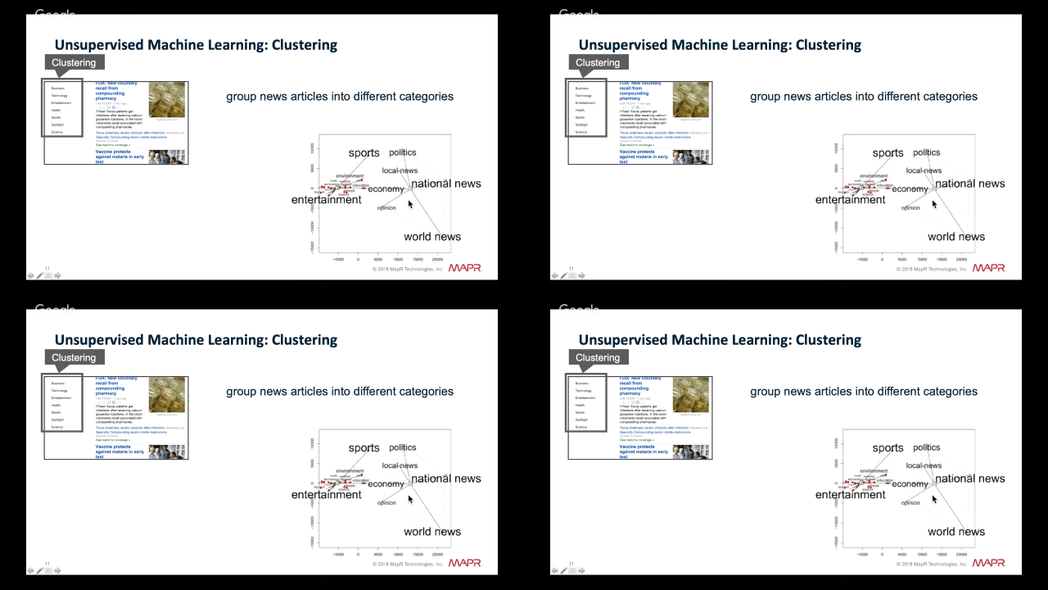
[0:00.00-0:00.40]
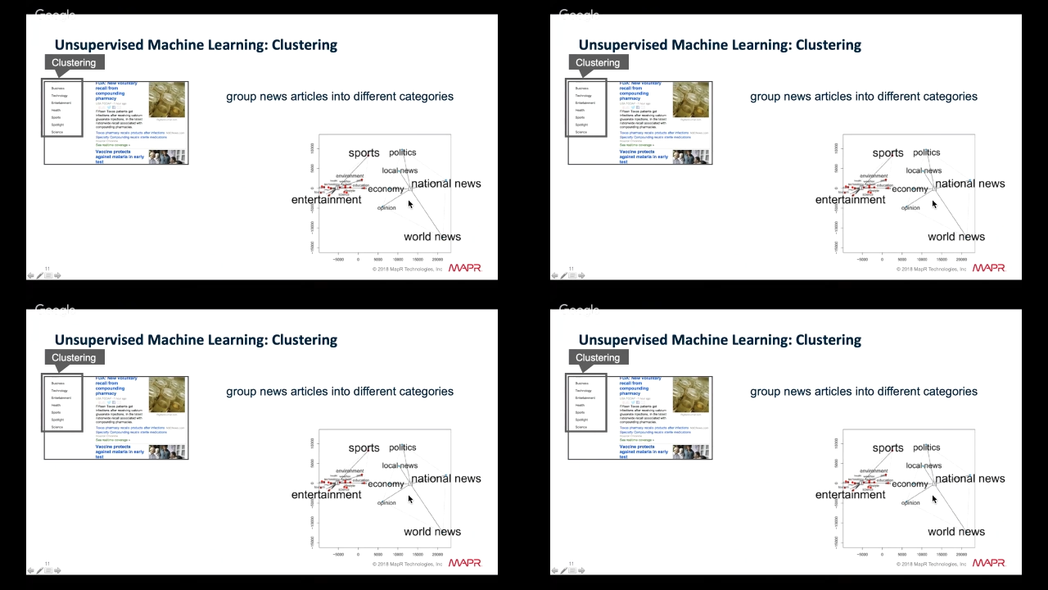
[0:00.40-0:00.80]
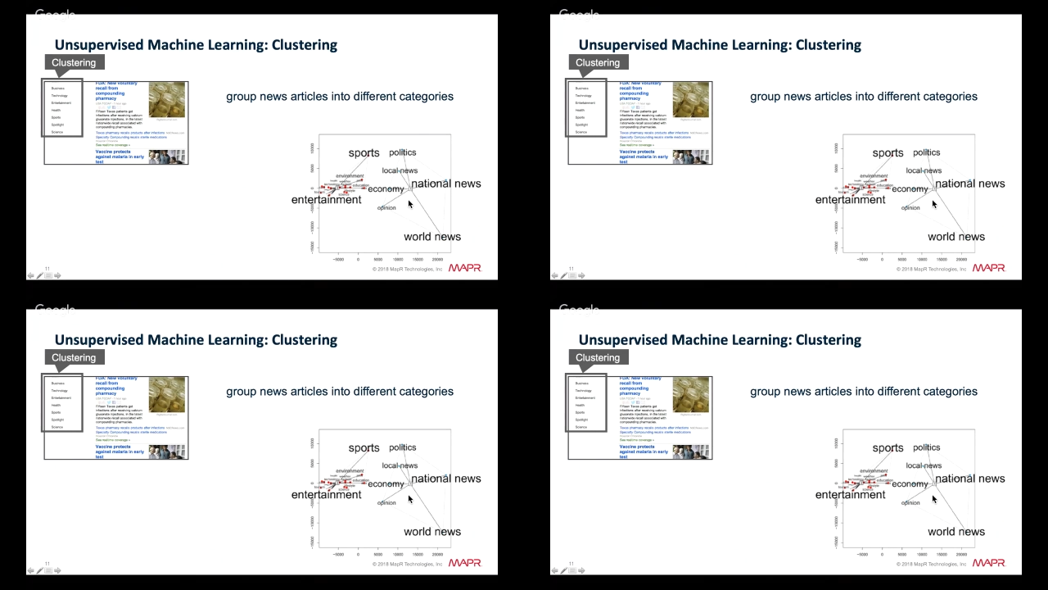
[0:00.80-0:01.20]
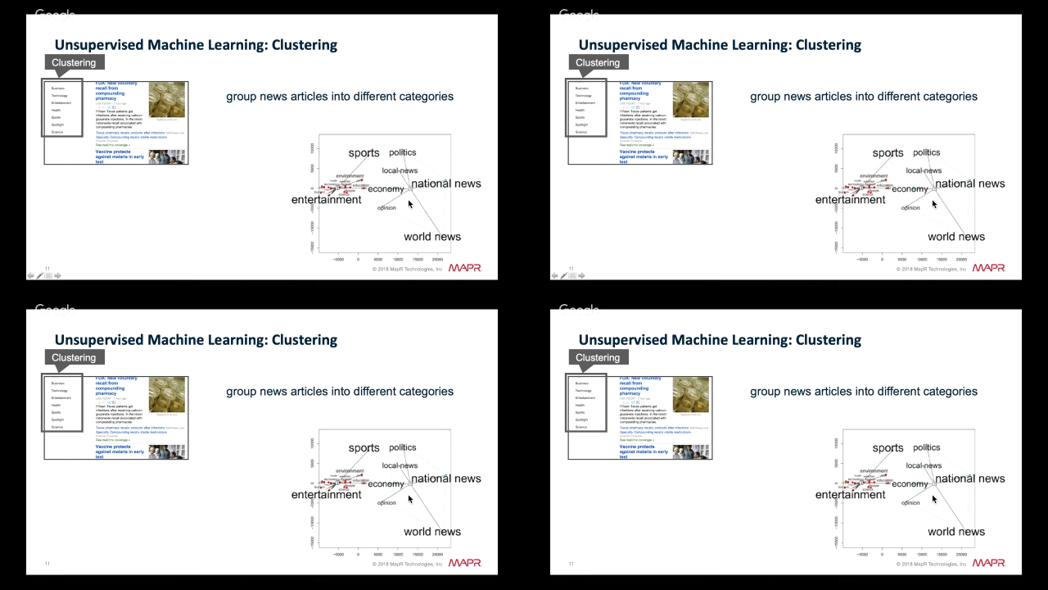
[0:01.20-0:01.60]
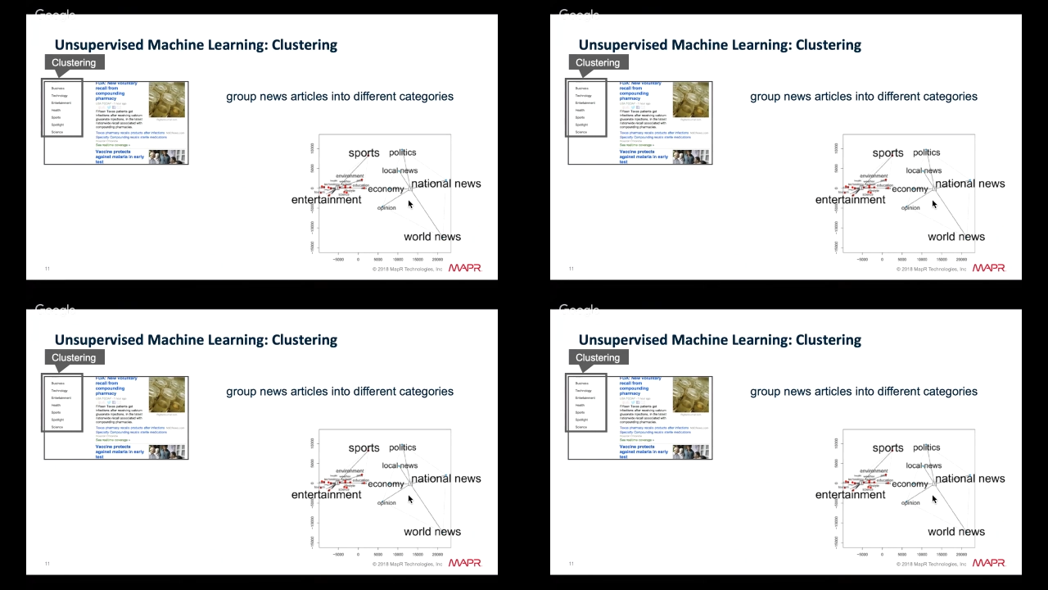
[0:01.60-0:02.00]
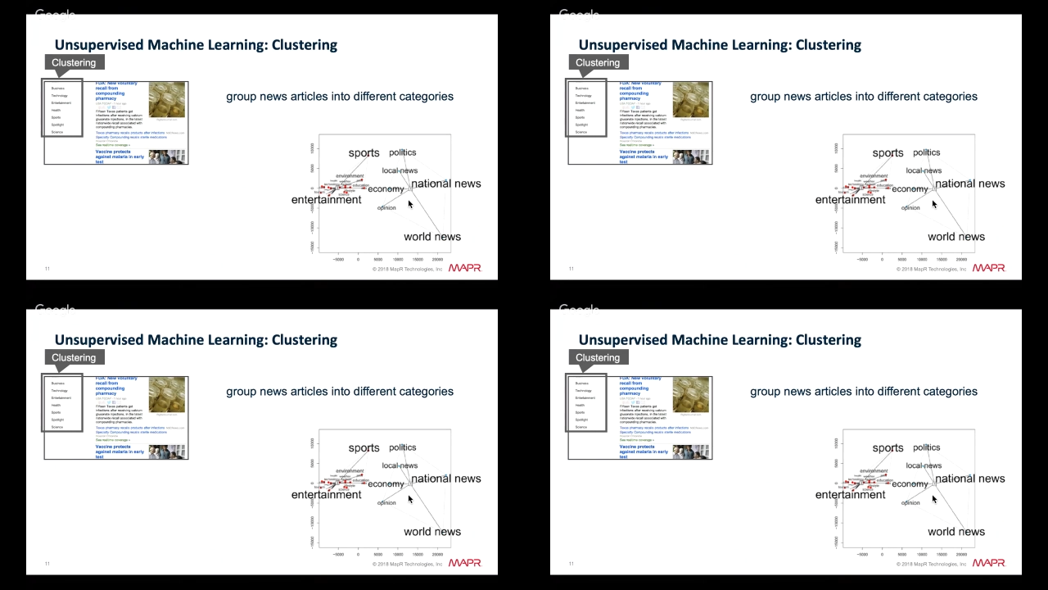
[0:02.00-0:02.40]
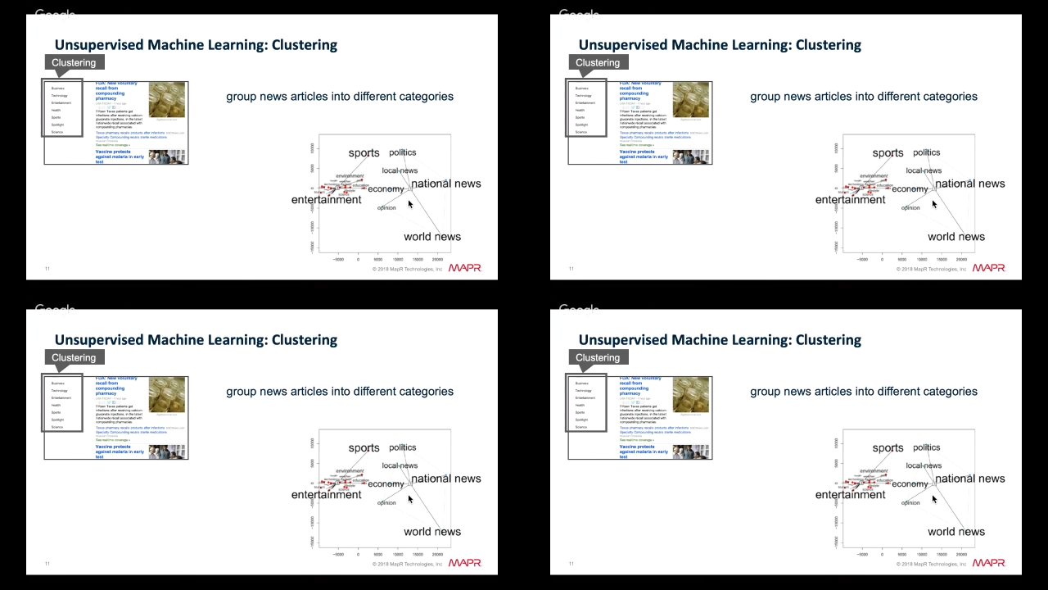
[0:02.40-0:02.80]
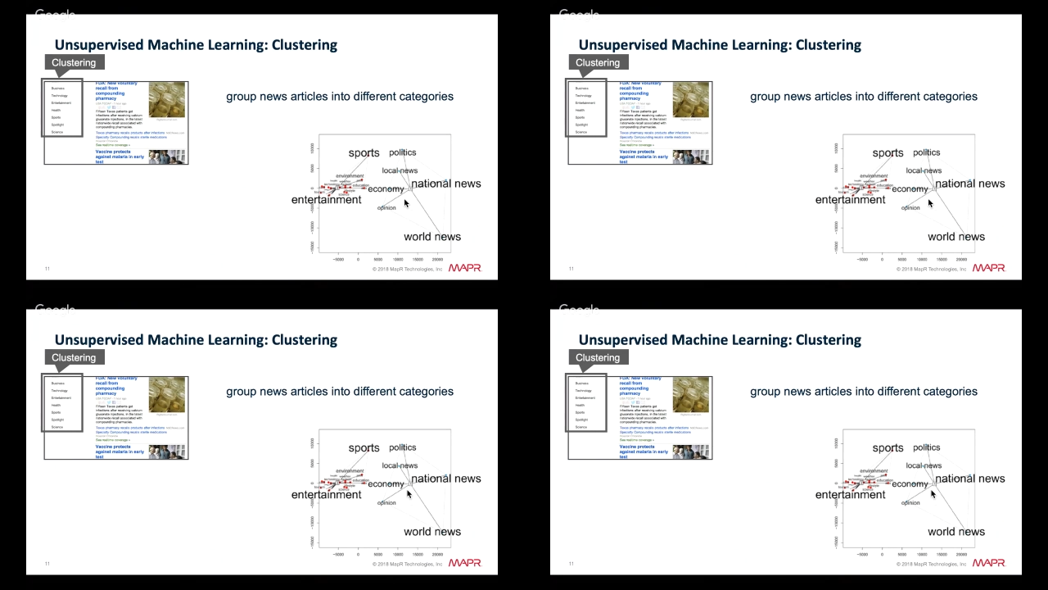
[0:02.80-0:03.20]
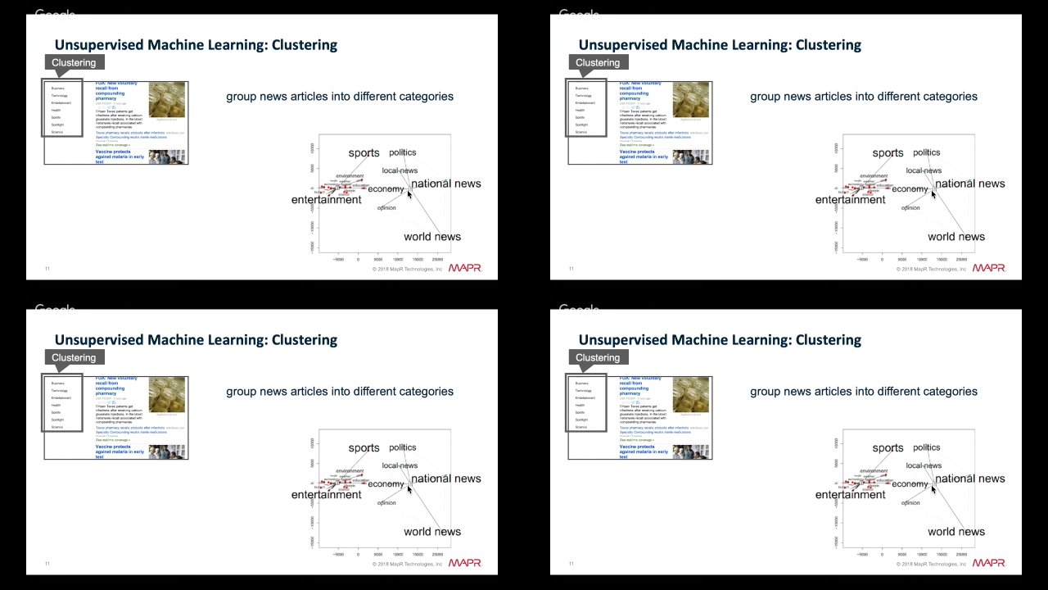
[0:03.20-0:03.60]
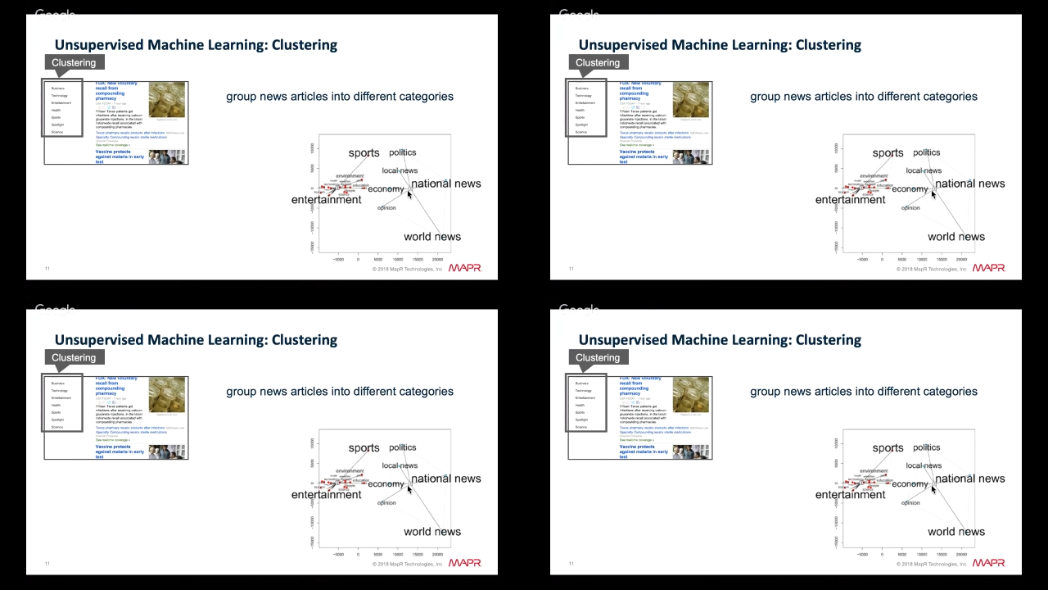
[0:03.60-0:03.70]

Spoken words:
Nobody's mouth can be seen.